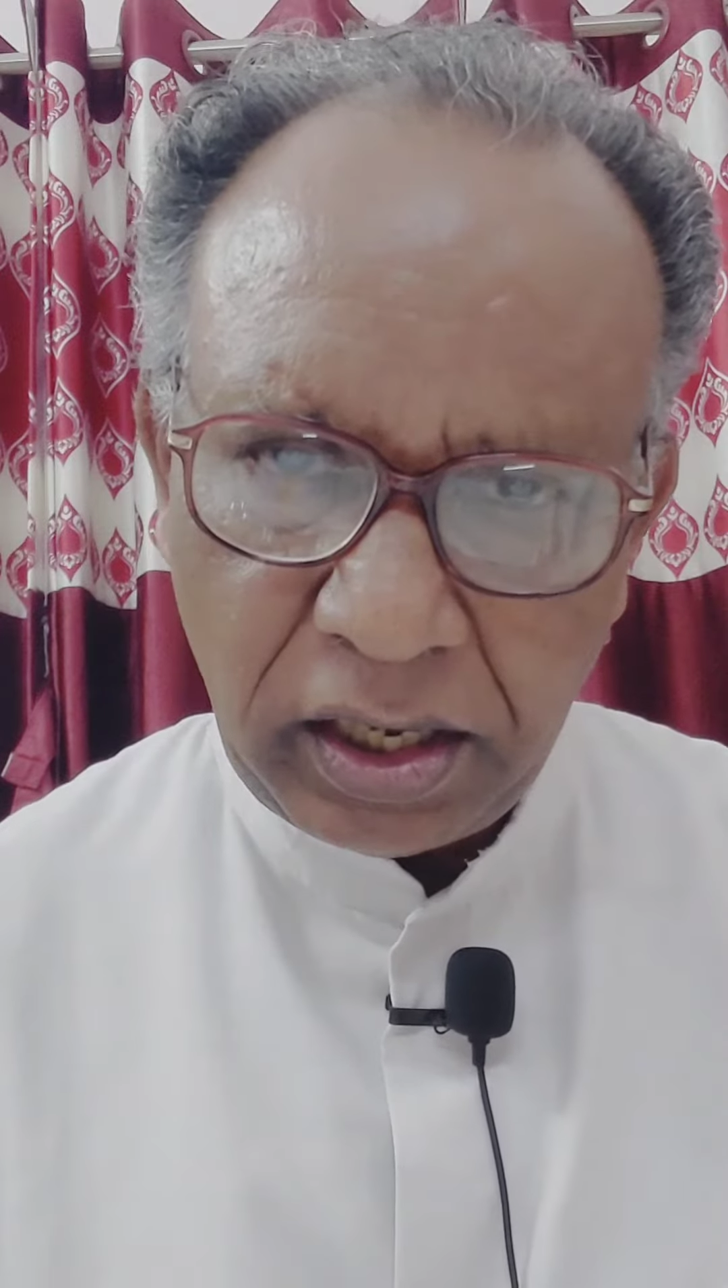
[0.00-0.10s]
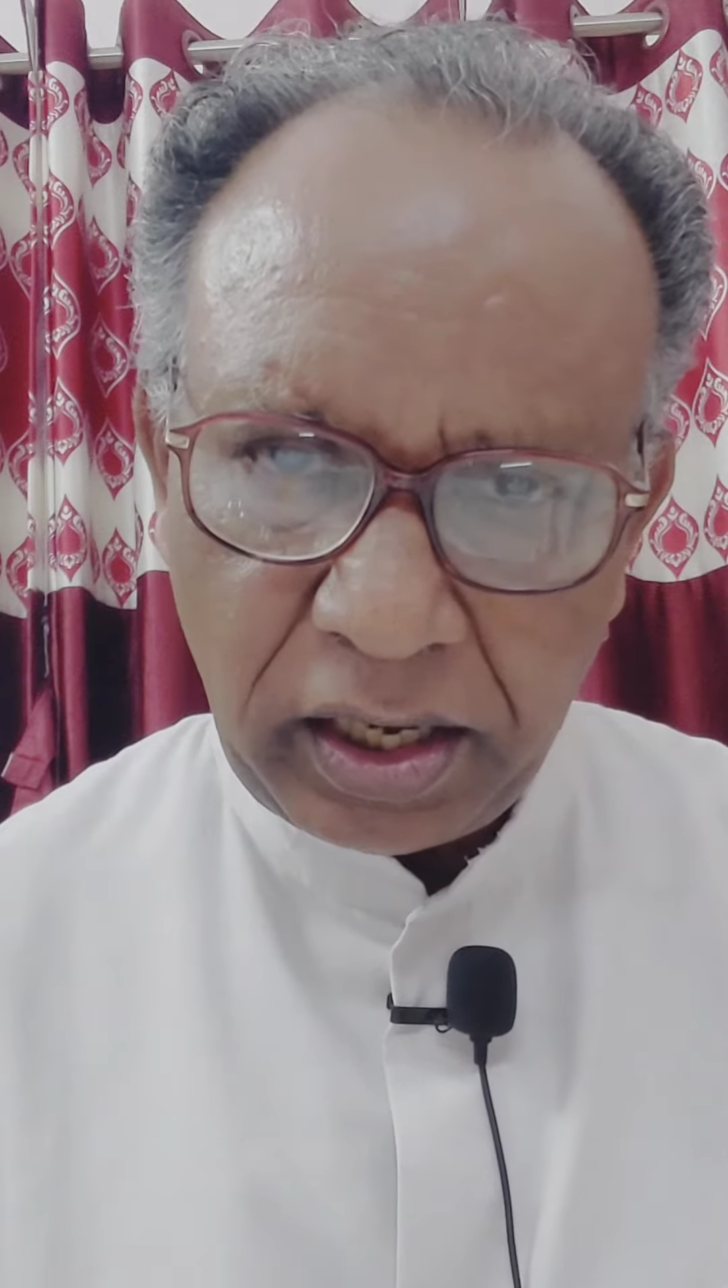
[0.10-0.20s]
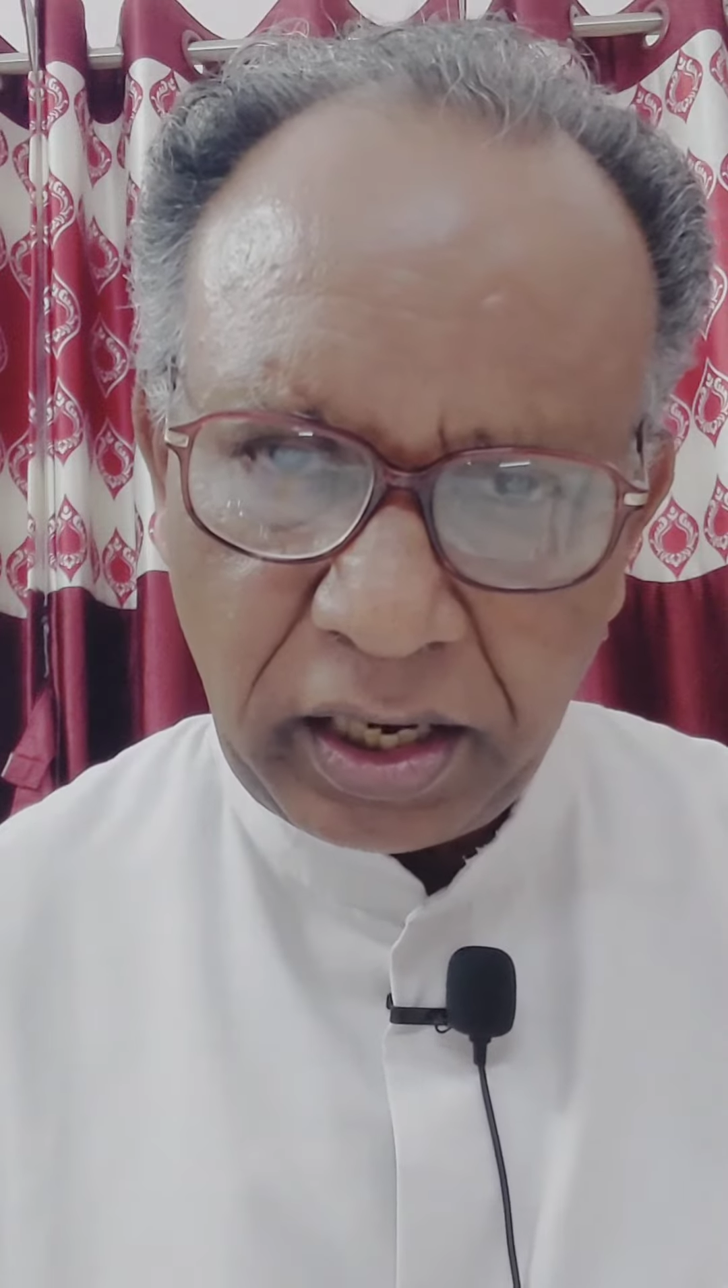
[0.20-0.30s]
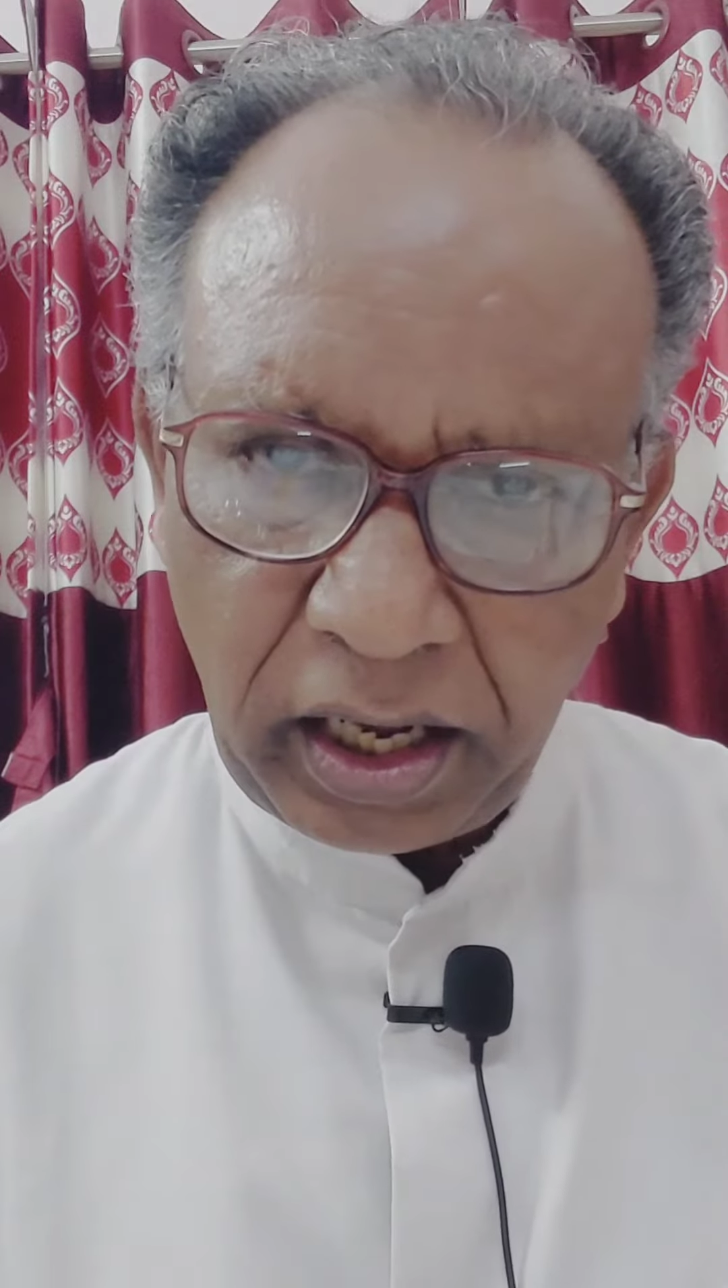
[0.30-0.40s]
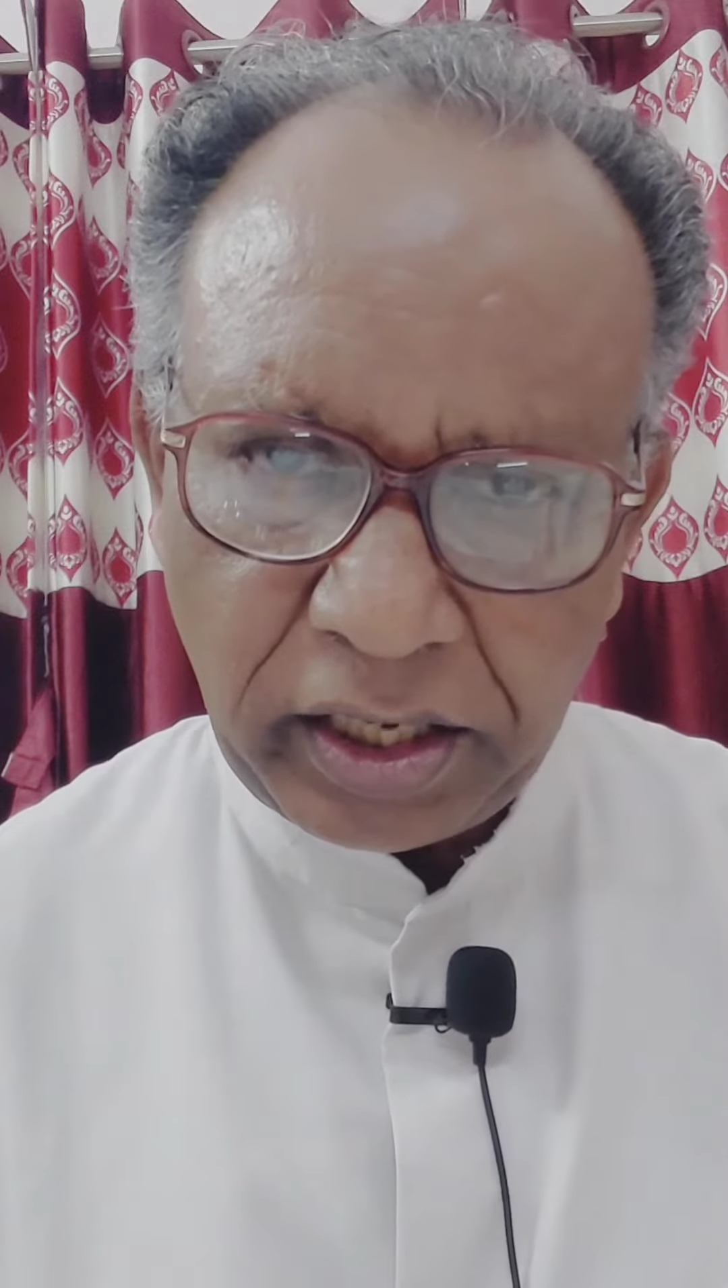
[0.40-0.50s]

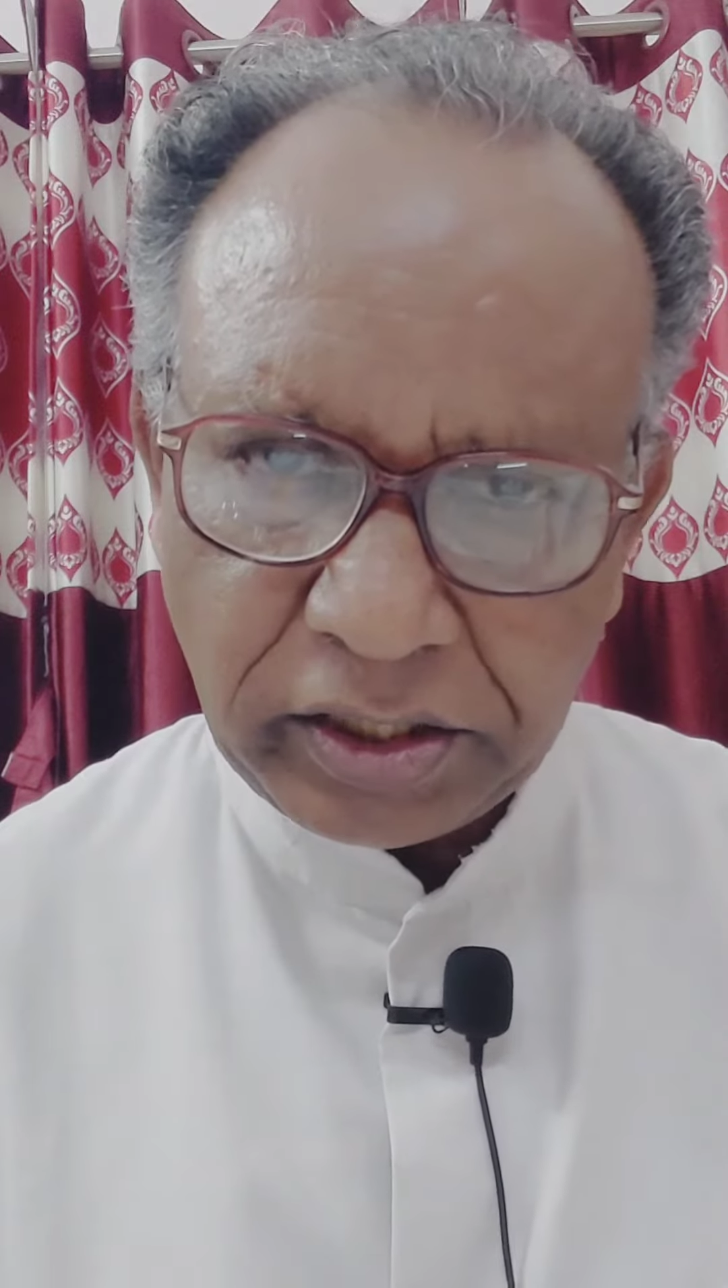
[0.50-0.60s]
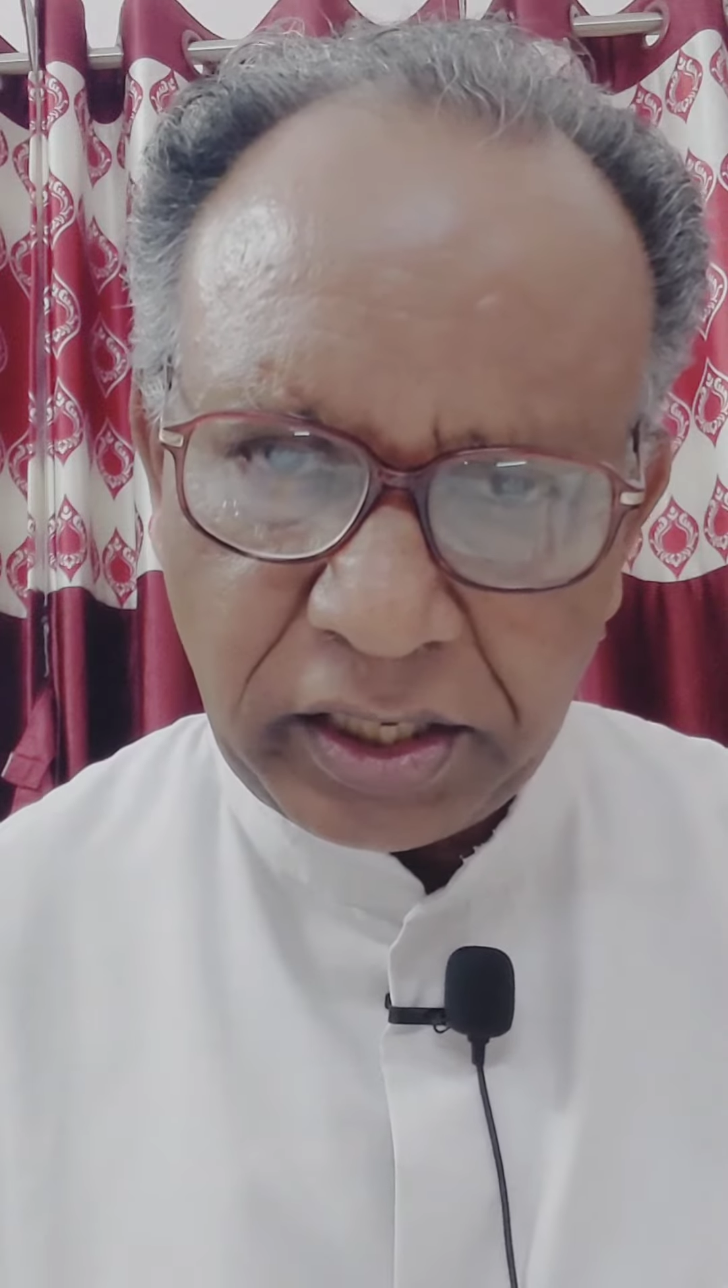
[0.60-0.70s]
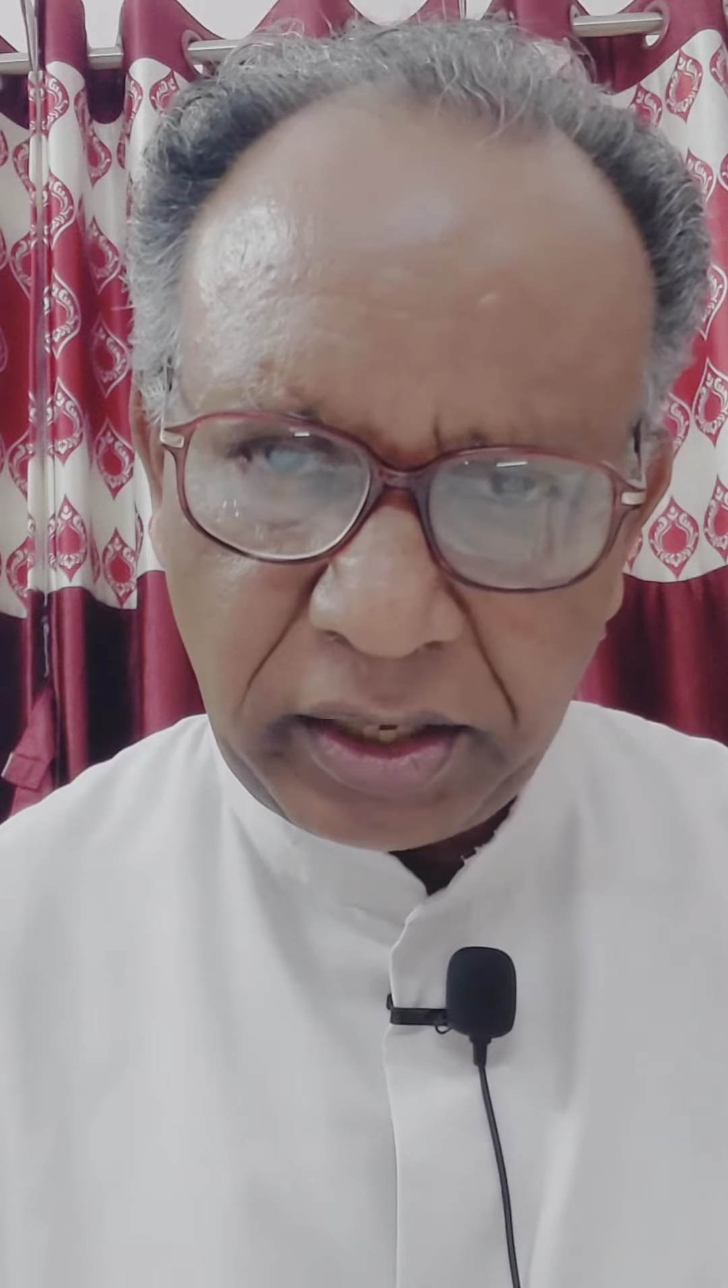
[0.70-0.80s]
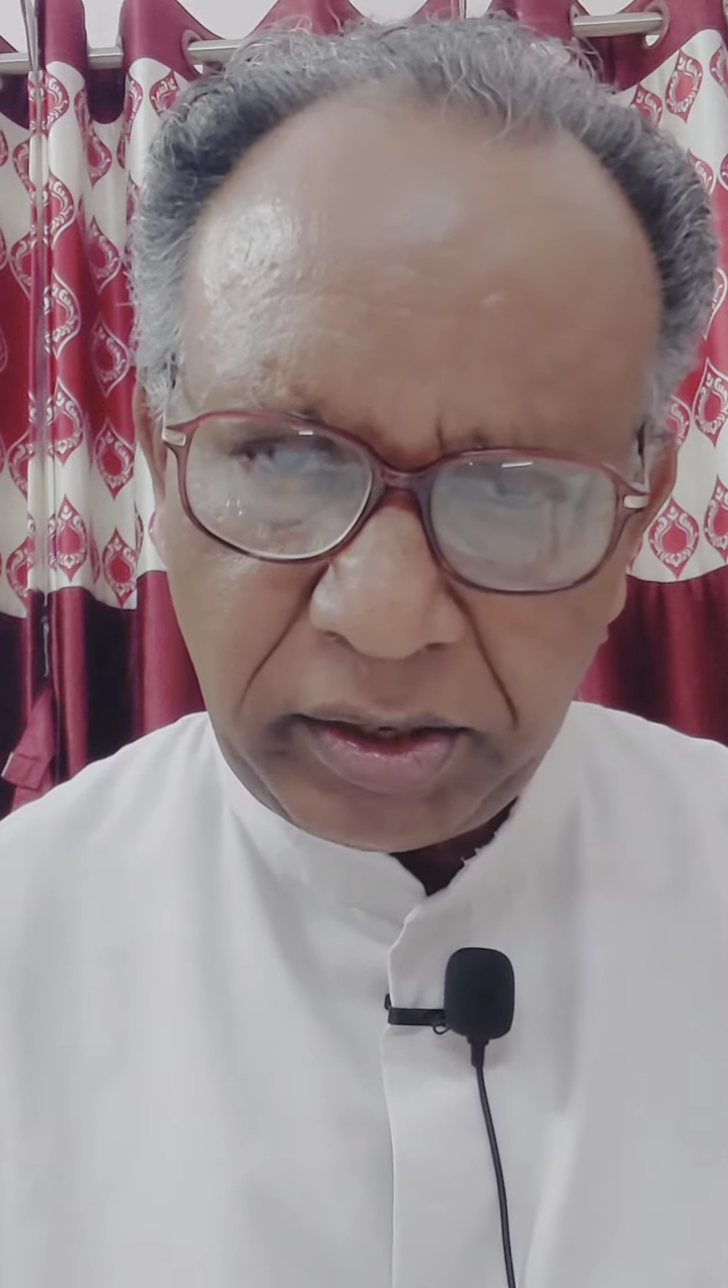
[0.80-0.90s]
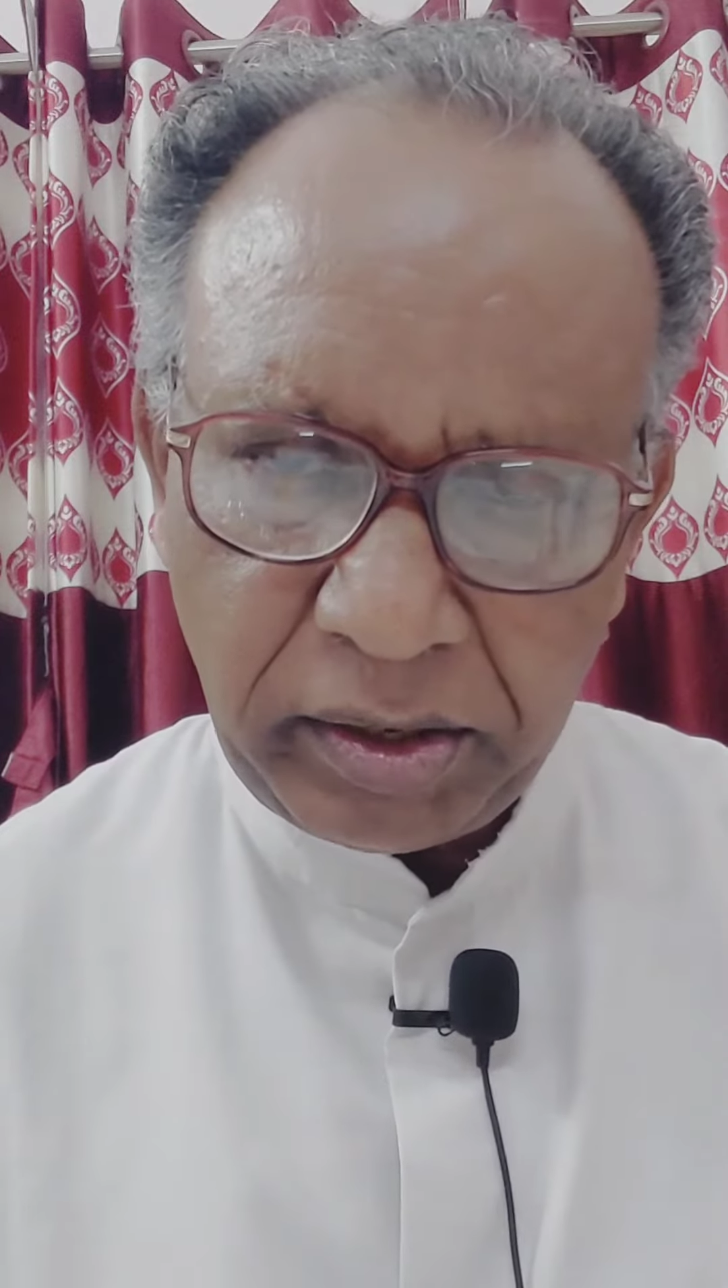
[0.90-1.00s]
and asking